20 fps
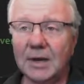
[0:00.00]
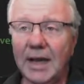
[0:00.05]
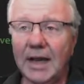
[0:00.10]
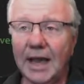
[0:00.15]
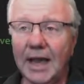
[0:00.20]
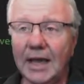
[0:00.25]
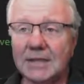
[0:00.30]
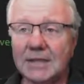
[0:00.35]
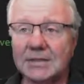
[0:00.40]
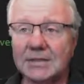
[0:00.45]

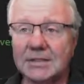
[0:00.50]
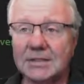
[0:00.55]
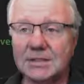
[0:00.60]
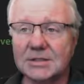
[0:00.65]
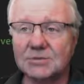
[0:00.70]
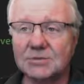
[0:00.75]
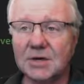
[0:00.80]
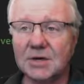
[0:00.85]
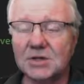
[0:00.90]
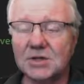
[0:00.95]
has this
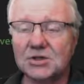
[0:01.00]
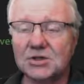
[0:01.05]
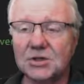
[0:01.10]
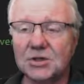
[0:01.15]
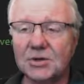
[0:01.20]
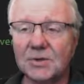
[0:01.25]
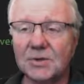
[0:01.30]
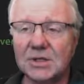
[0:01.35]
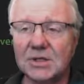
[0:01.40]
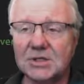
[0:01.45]

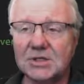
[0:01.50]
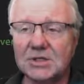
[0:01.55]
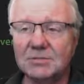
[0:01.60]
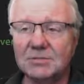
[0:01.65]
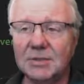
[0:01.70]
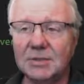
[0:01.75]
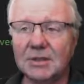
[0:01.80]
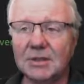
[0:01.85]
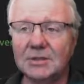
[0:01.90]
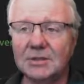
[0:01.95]
structure which is
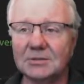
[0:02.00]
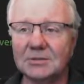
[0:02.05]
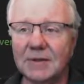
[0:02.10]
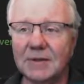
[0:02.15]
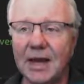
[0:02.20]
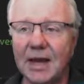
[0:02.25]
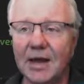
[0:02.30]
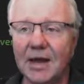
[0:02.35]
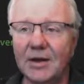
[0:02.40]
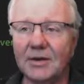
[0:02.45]
built
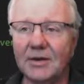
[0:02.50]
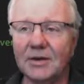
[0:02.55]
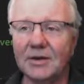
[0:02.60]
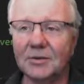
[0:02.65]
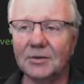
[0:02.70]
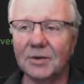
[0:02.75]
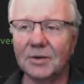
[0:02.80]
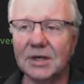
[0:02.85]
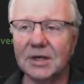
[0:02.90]
around the